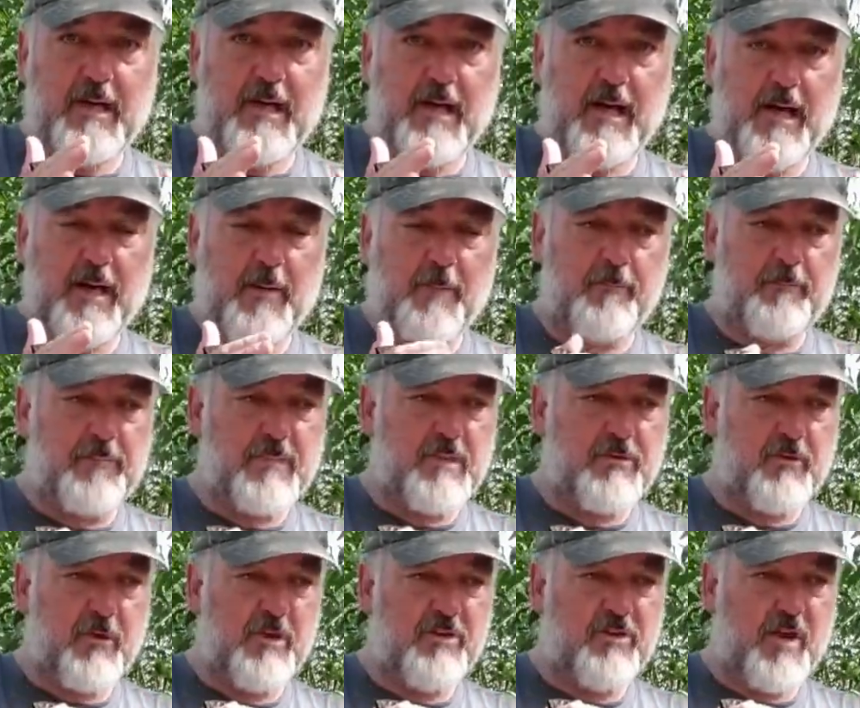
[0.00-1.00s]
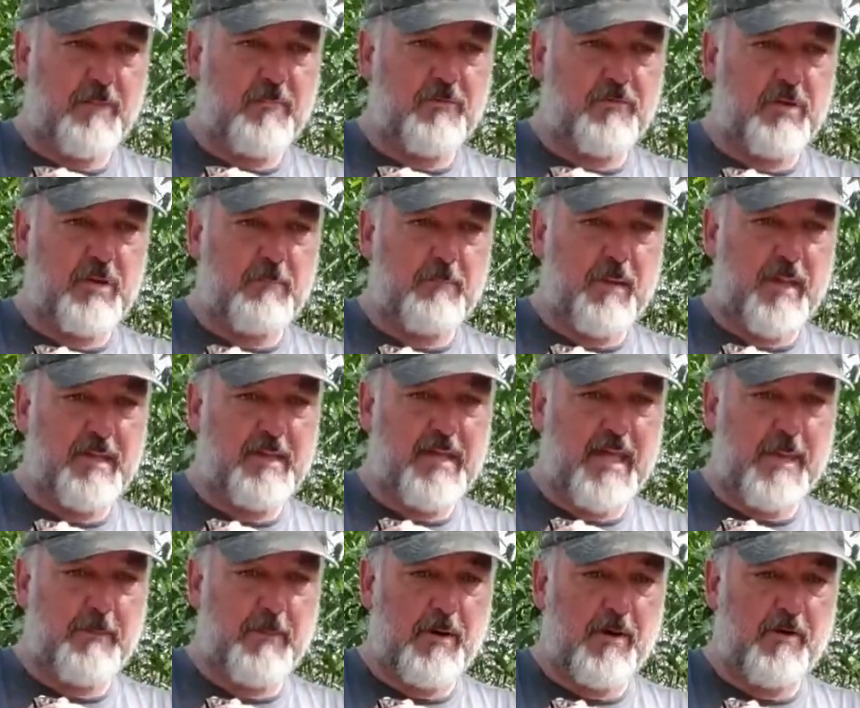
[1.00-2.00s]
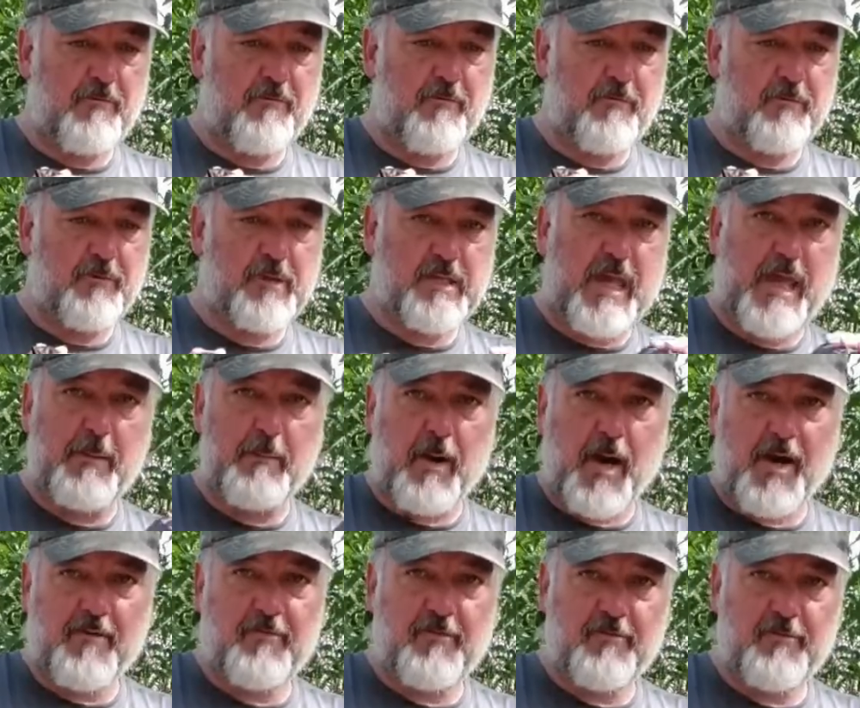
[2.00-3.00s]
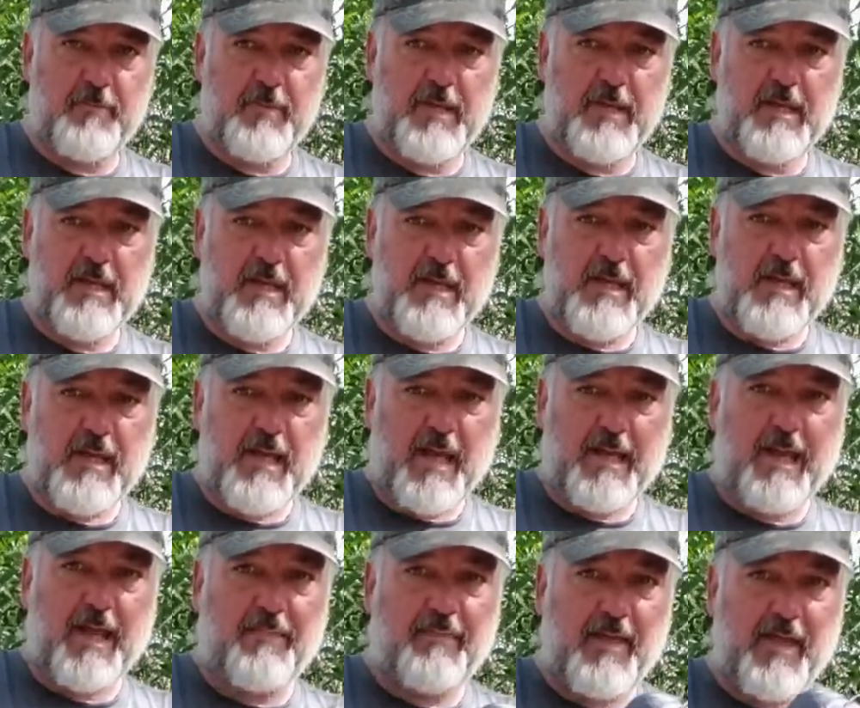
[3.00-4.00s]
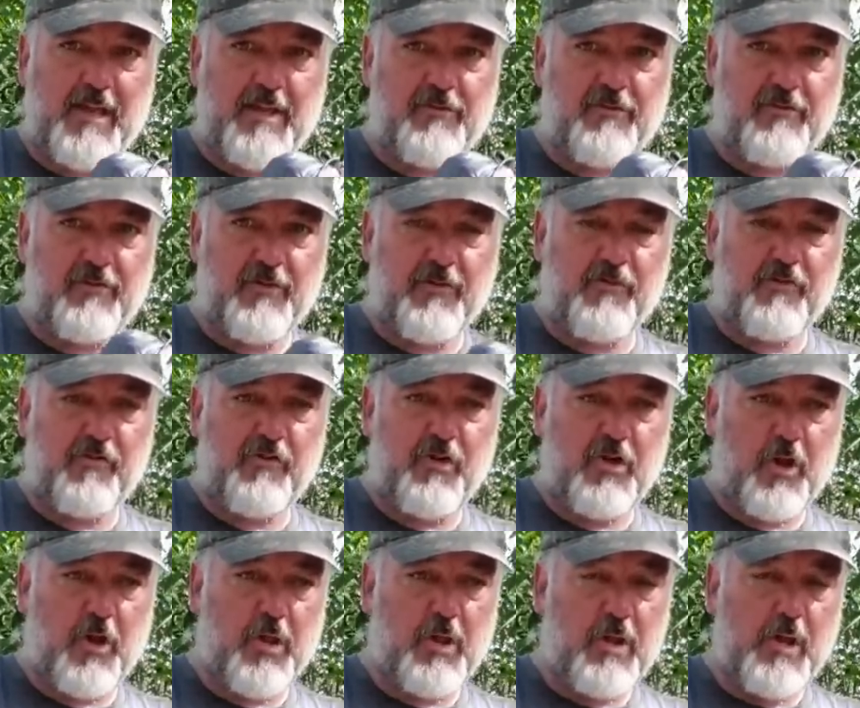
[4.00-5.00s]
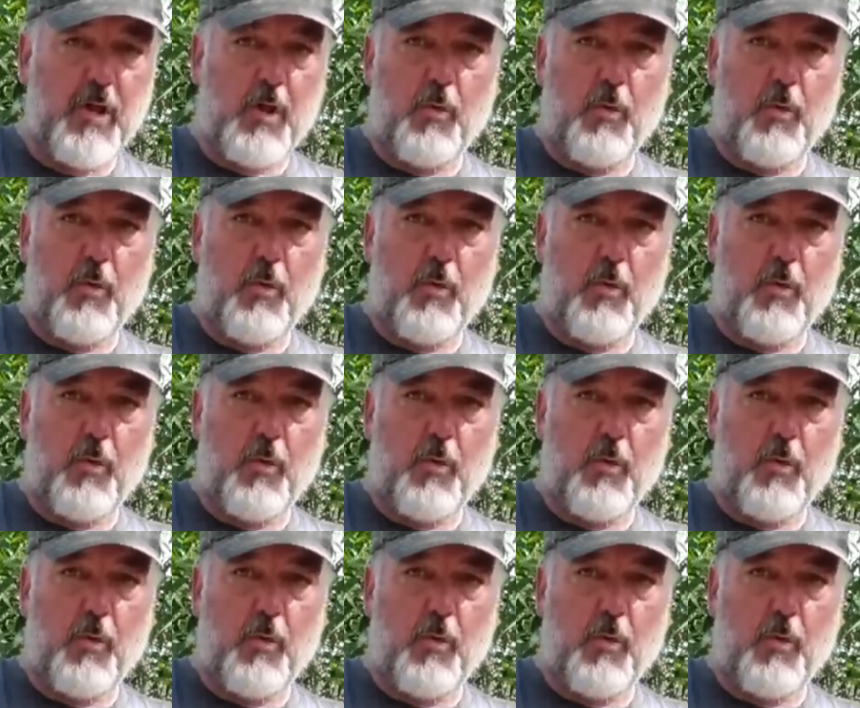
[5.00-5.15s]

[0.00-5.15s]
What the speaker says: So anytime the sleeping bag came off of me, I got that instant chill.